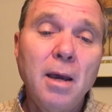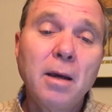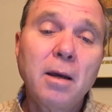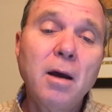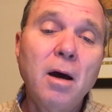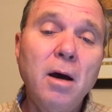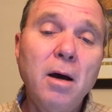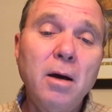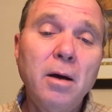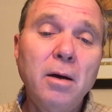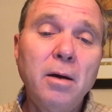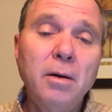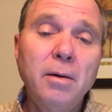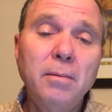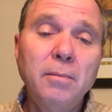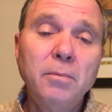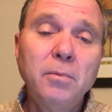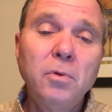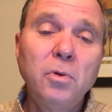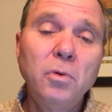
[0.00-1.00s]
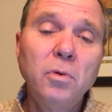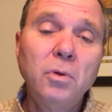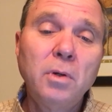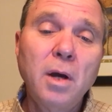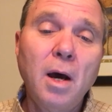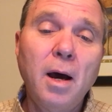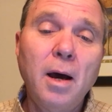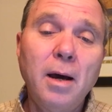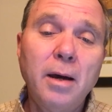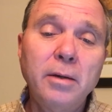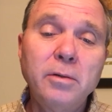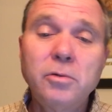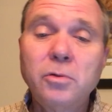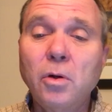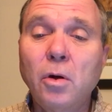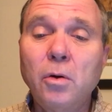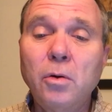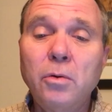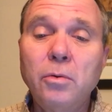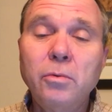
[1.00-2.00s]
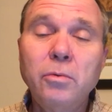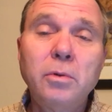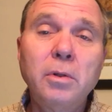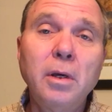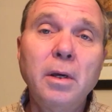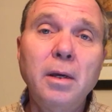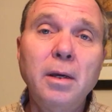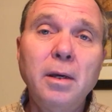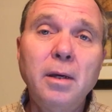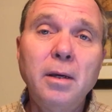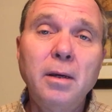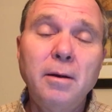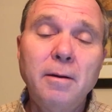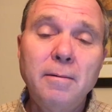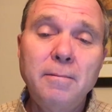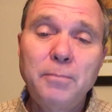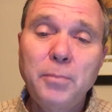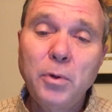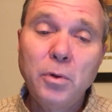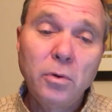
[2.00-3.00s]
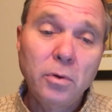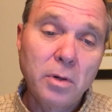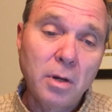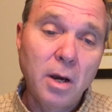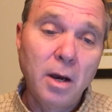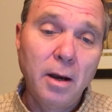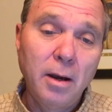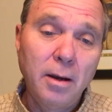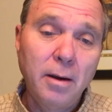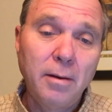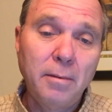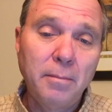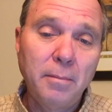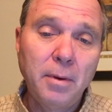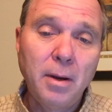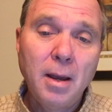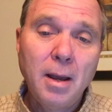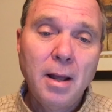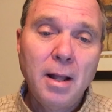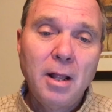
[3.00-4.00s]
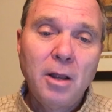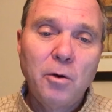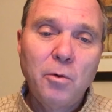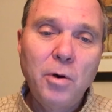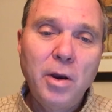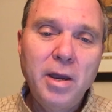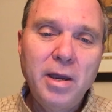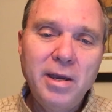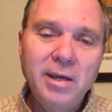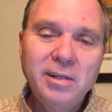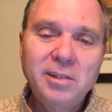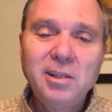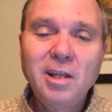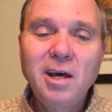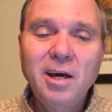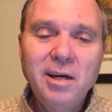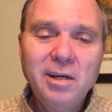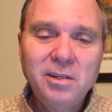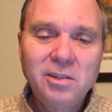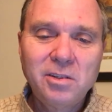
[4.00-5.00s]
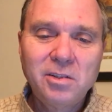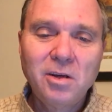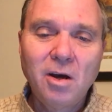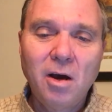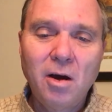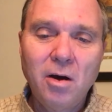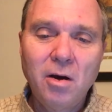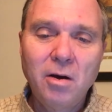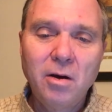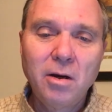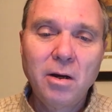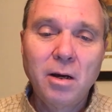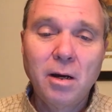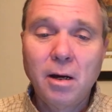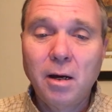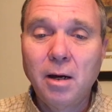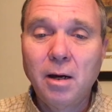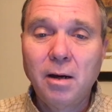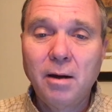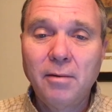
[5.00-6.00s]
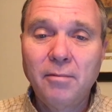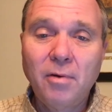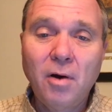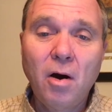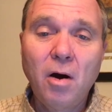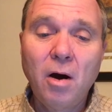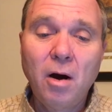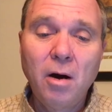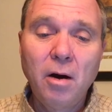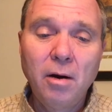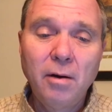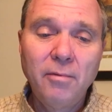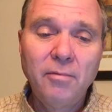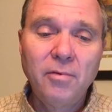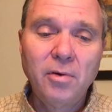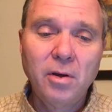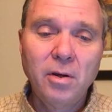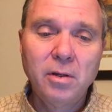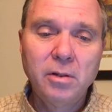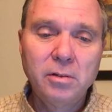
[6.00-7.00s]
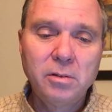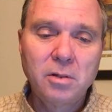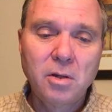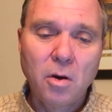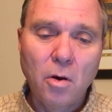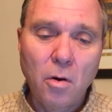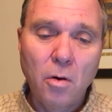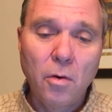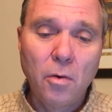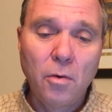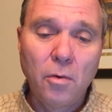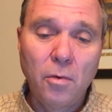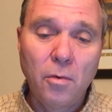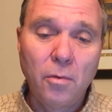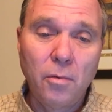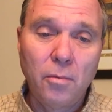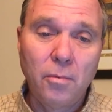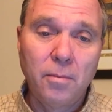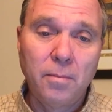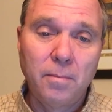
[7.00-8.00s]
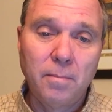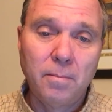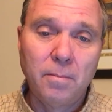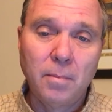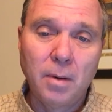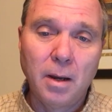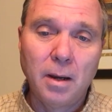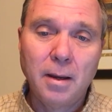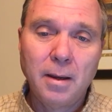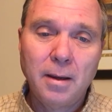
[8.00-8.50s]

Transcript: Come to God's own temple, come, raise the song of harvest home.